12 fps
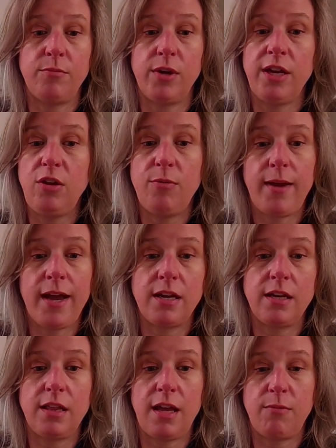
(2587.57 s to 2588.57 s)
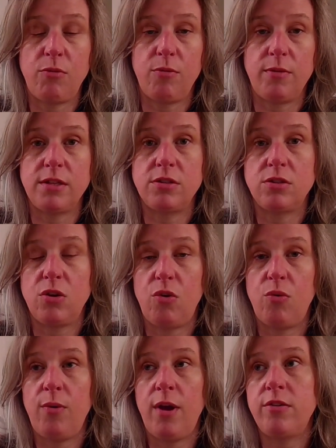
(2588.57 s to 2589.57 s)
Bringing you back into that moment. So
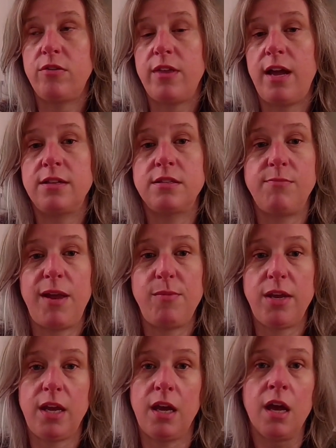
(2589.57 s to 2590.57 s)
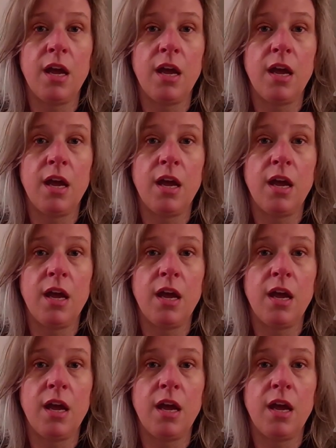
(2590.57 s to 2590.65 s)
whether that's maybe